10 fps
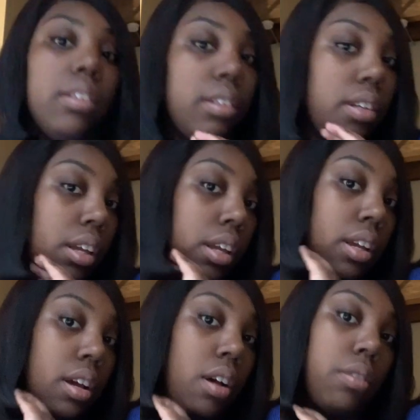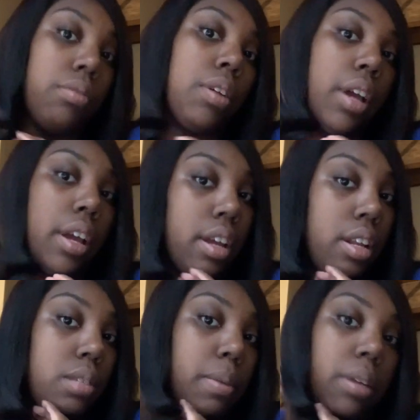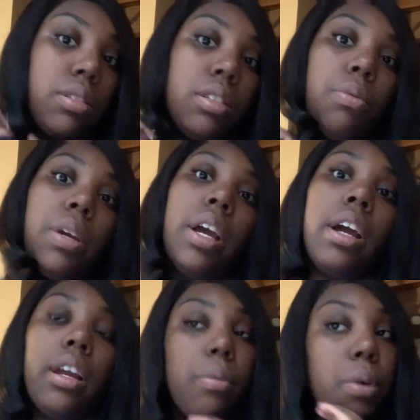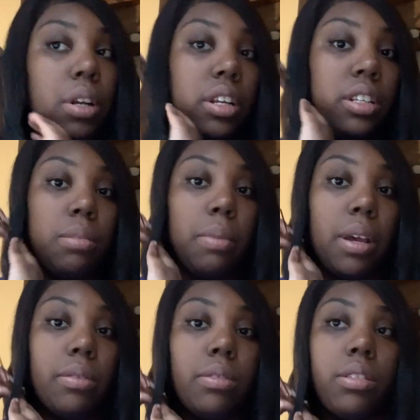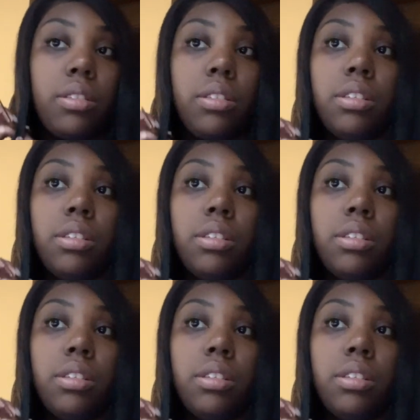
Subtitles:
okay. Oh, okay, it is bouncing the way I kind of wanted it to bounce.